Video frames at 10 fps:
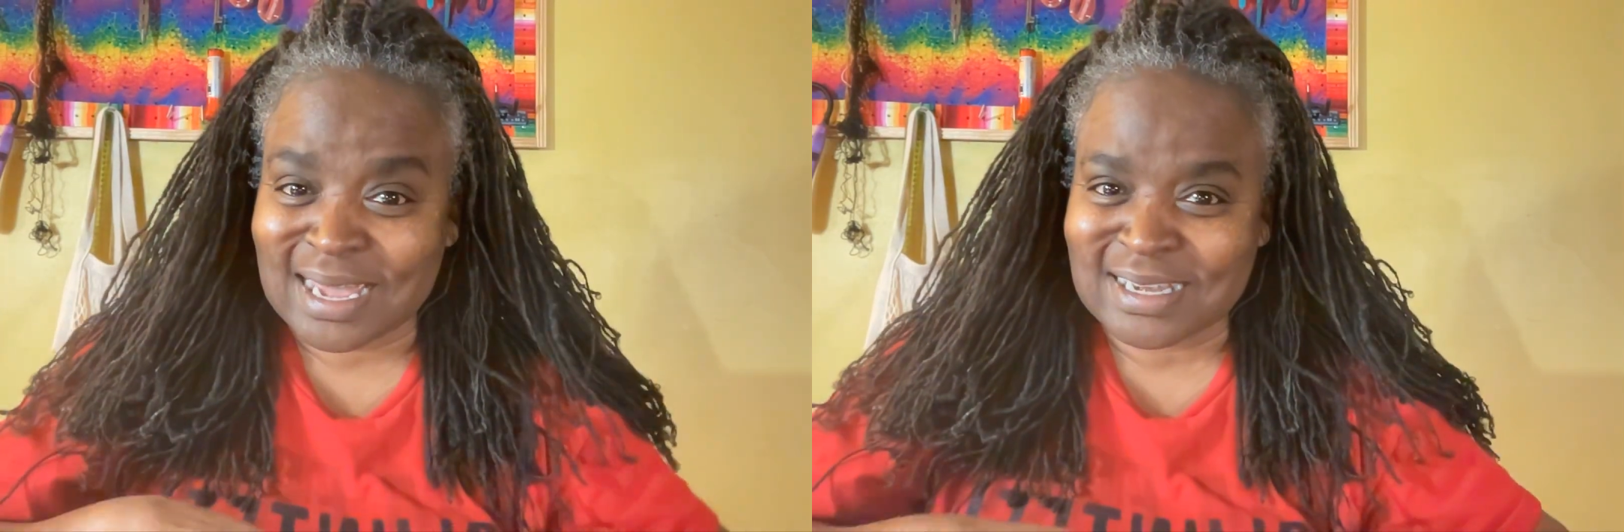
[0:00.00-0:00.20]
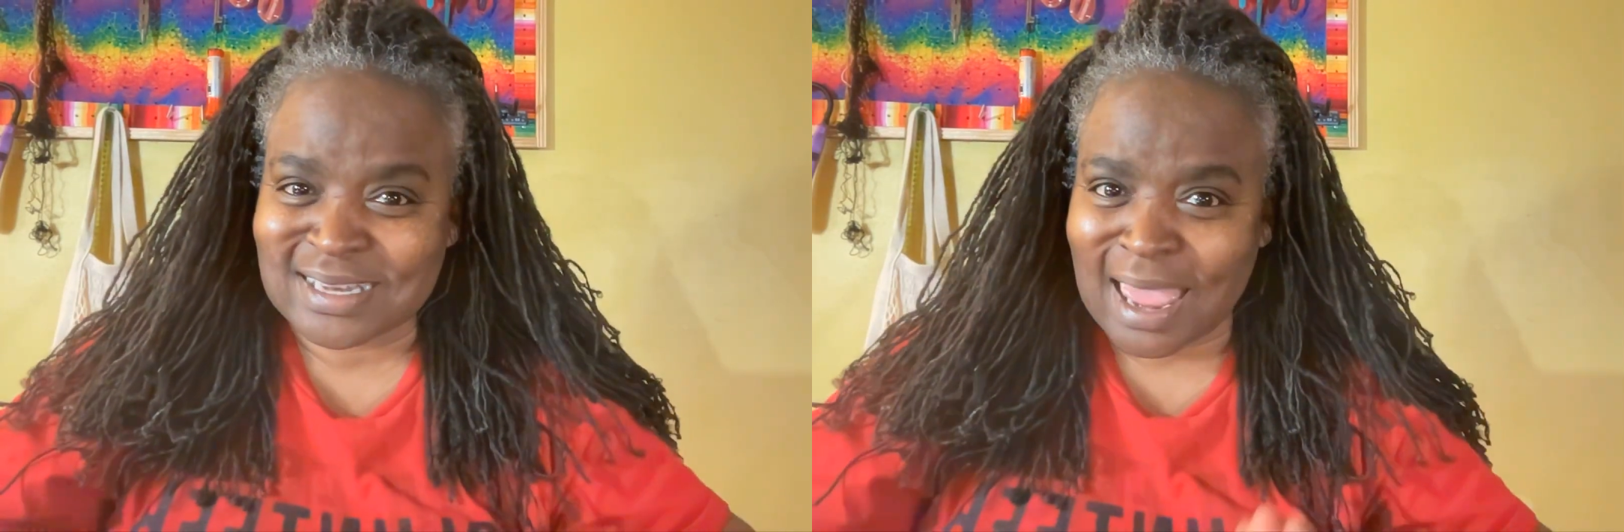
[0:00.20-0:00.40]

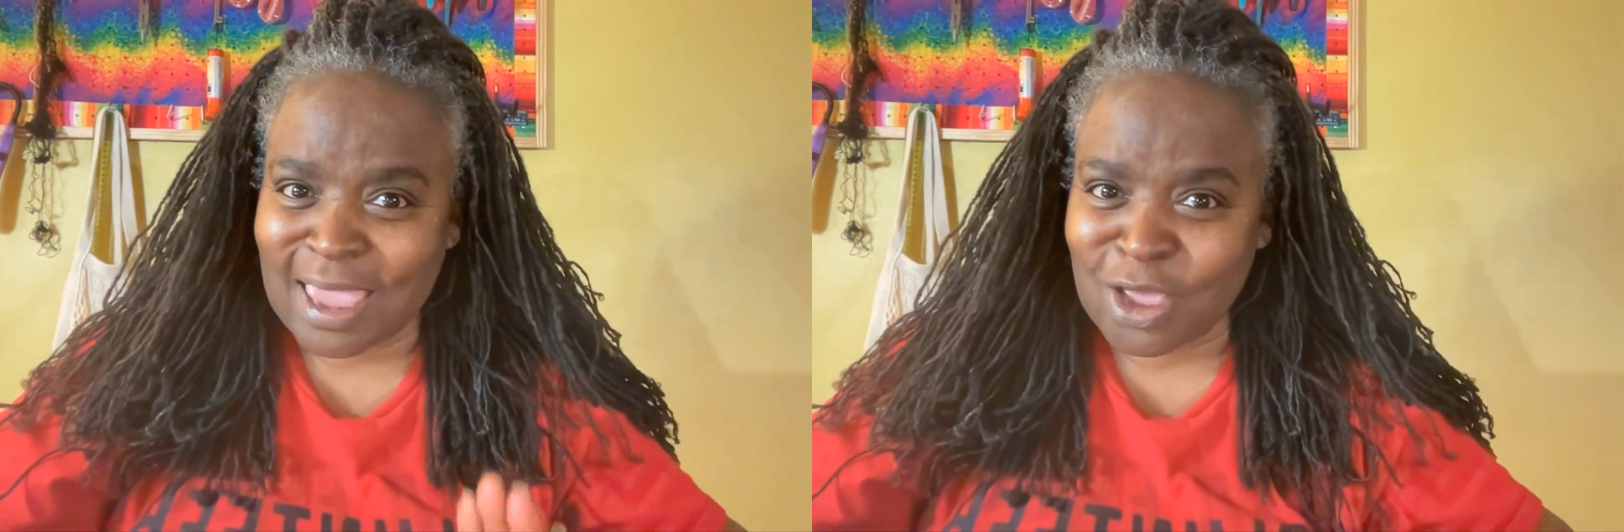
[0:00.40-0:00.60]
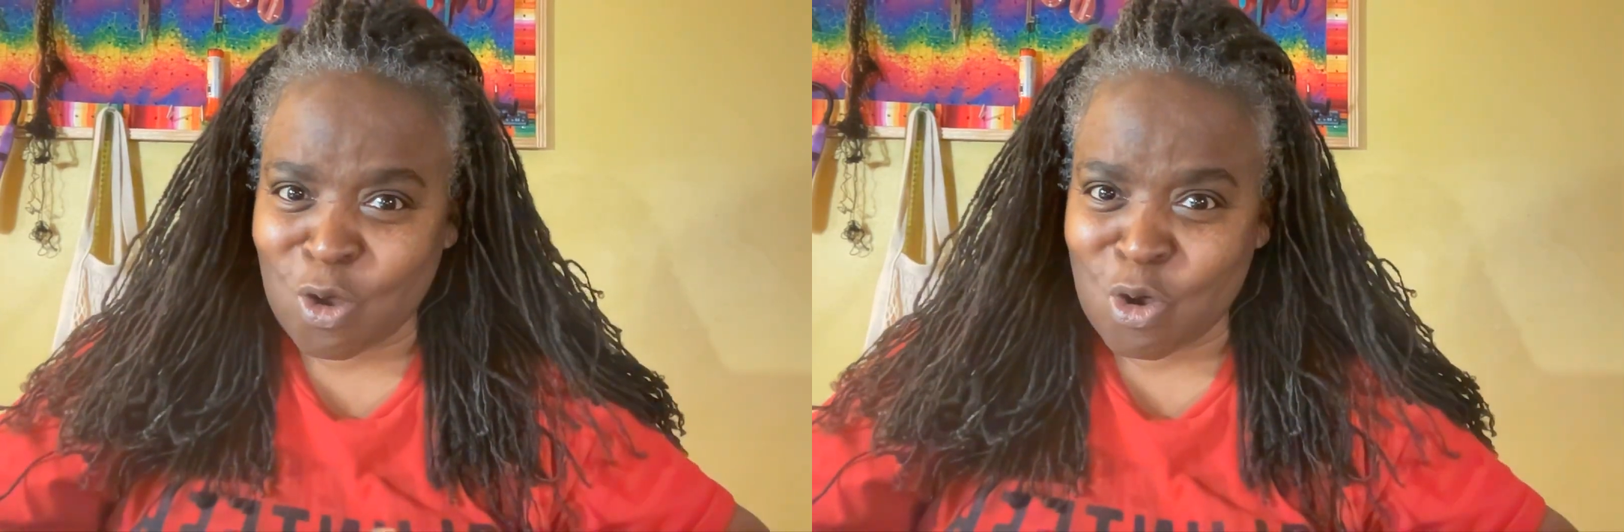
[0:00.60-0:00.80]
as
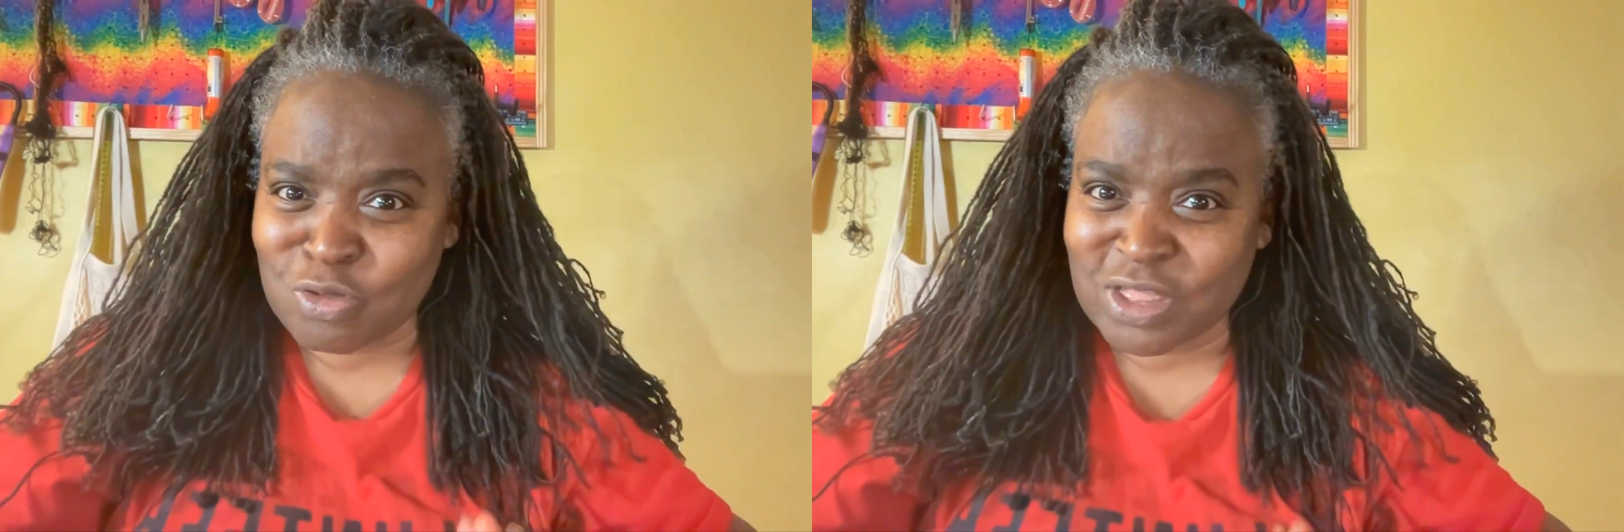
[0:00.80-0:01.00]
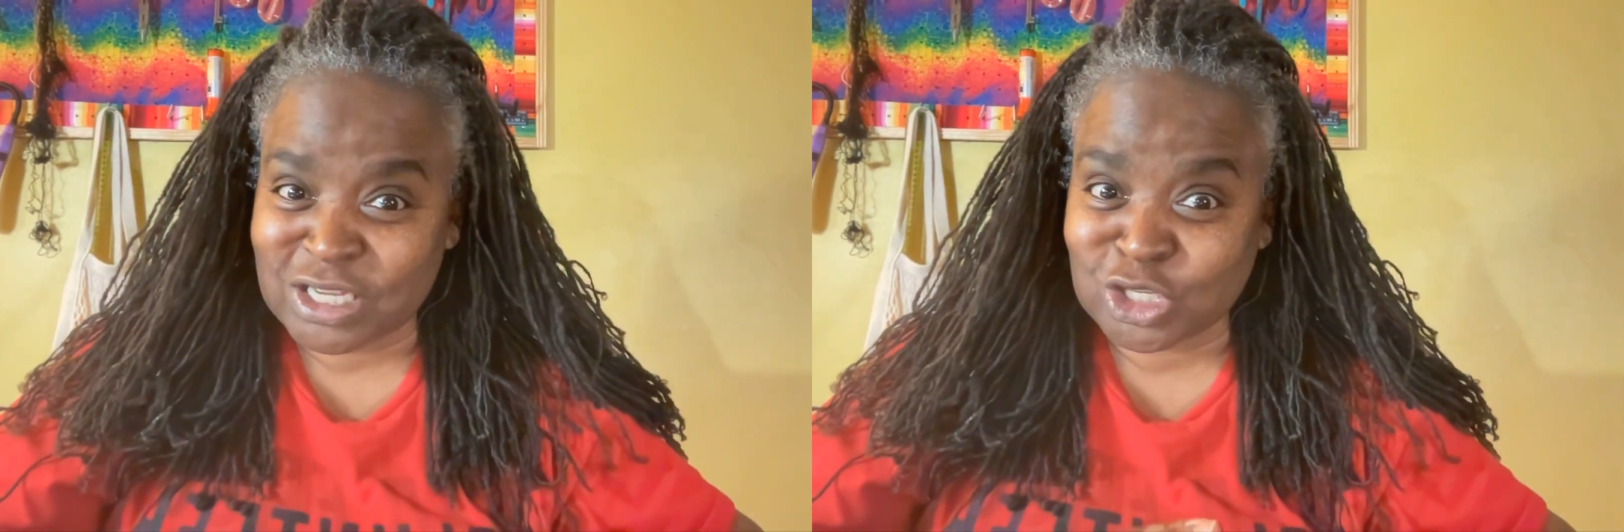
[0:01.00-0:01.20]
I go
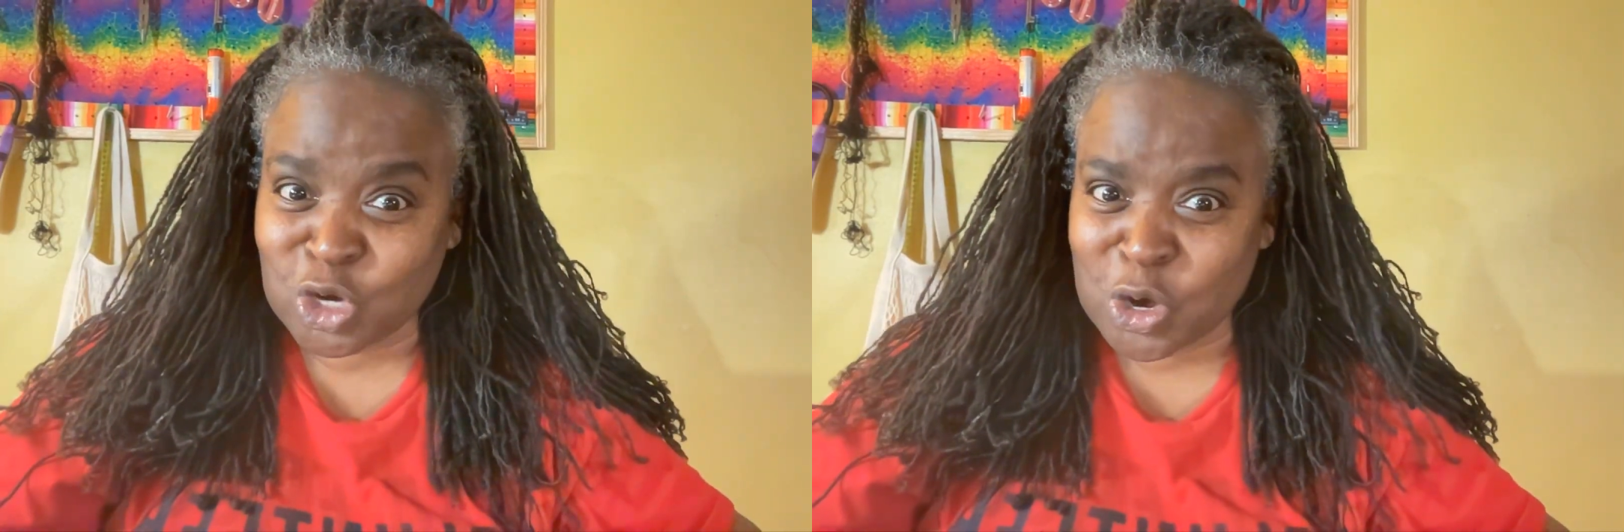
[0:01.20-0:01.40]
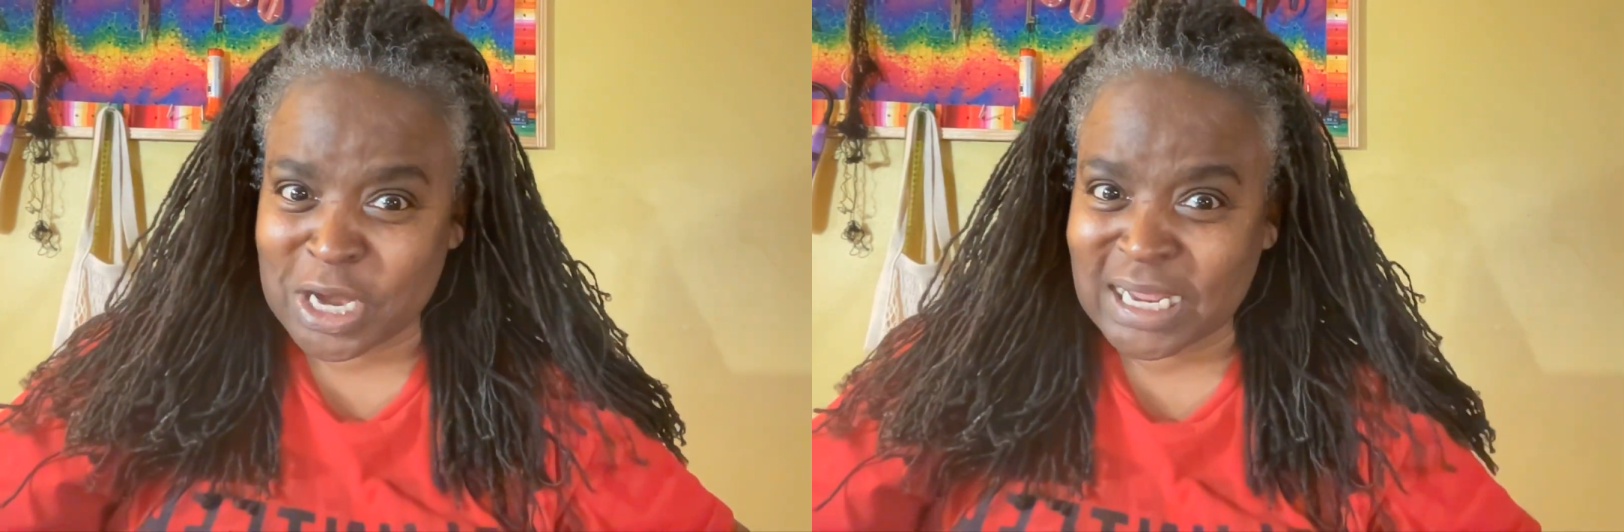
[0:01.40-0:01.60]
on this
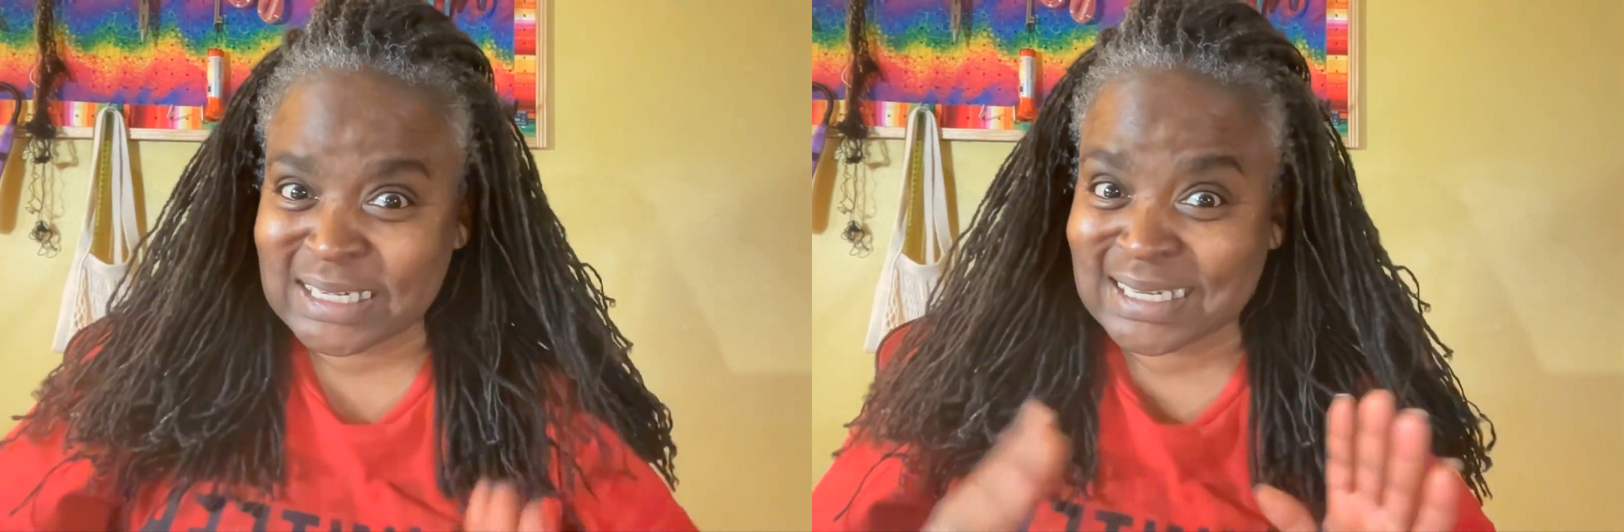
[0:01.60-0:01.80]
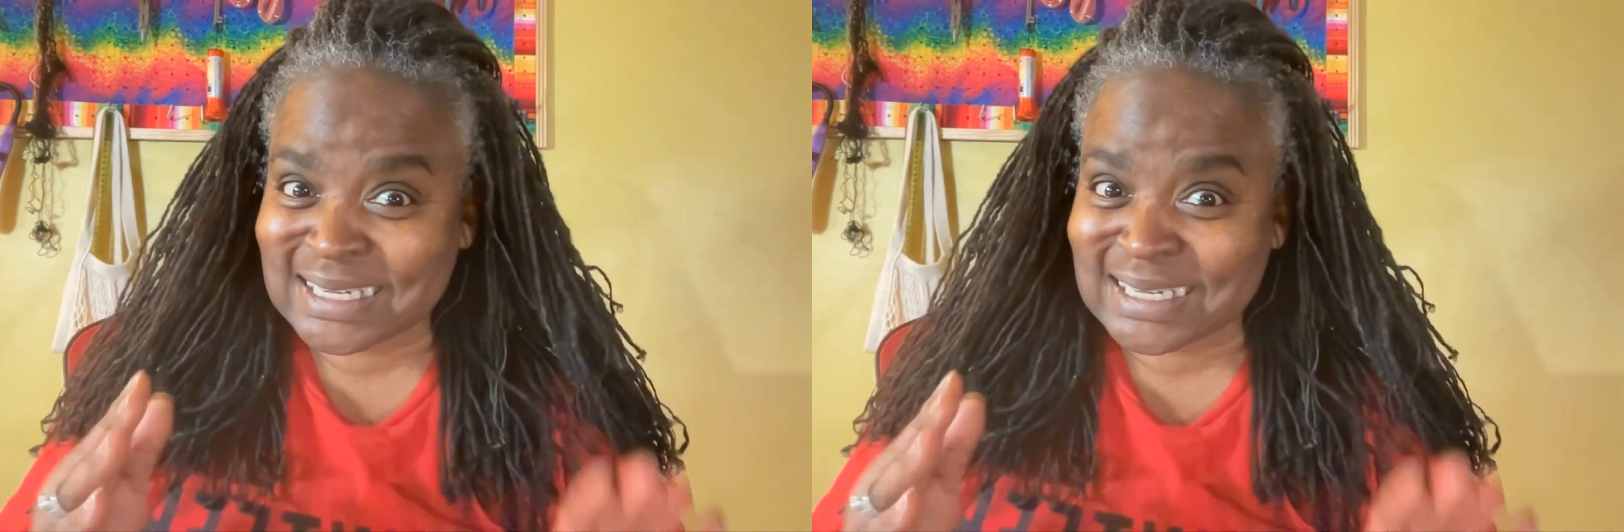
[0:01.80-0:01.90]
journey to